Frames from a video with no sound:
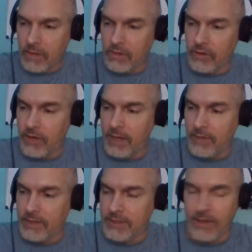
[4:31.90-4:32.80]
The
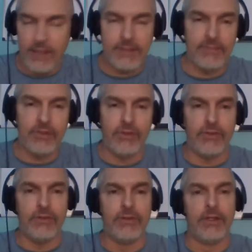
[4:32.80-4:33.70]
grammar is an awesome
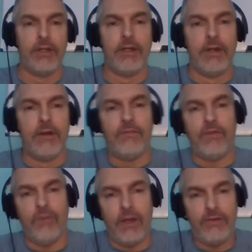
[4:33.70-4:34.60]
tool for
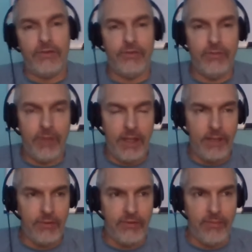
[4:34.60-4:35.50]
one to be
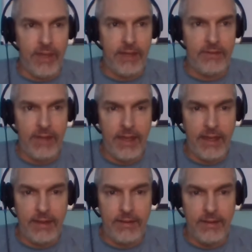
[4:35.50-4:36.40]
able to
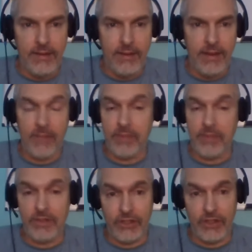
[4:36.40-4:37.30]
maintain a
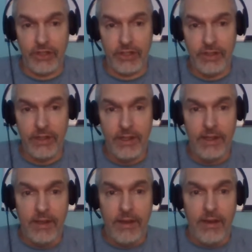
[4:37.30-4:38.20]
position
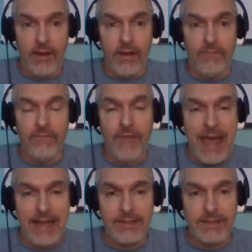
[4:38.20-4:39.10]
of
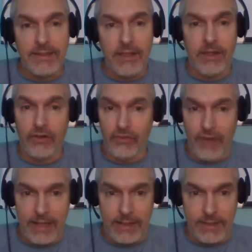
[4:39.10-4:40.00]
facts and
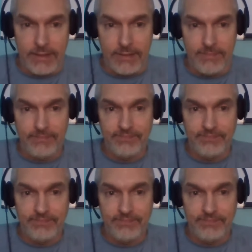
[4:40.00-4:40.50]
correctness